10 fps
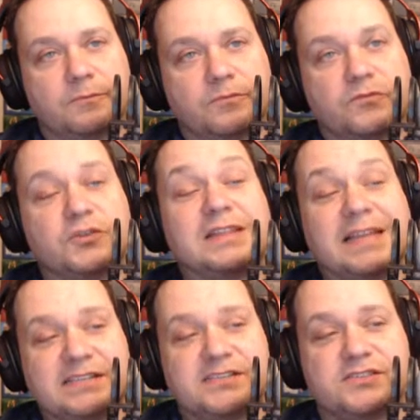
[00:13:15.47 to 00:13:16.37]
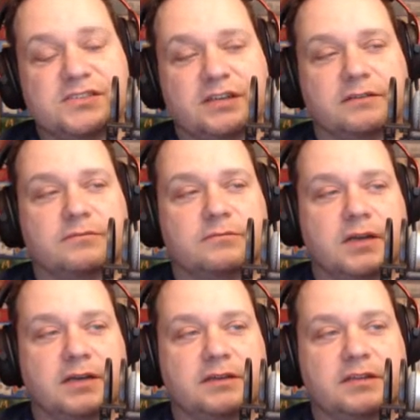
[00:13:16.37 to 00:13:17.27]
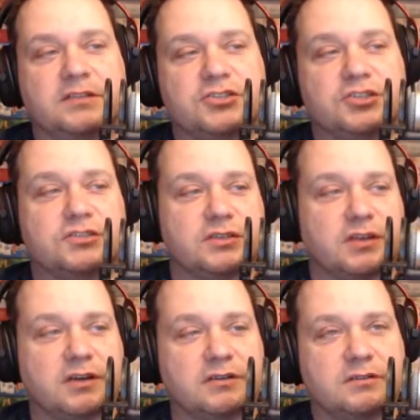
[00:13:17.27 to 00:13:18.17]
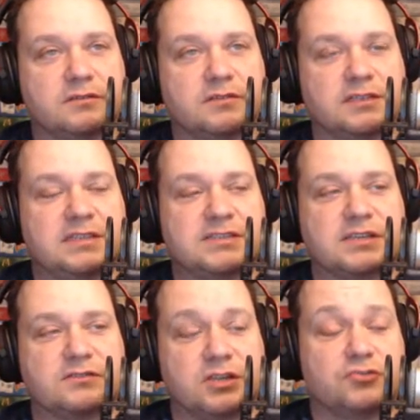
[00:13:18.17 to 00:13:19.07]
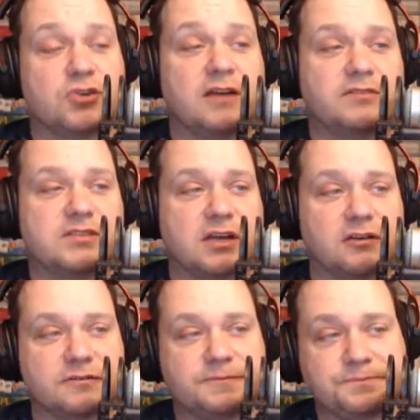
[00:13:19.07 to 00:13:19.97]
for the licensing, in addition to the drive itself.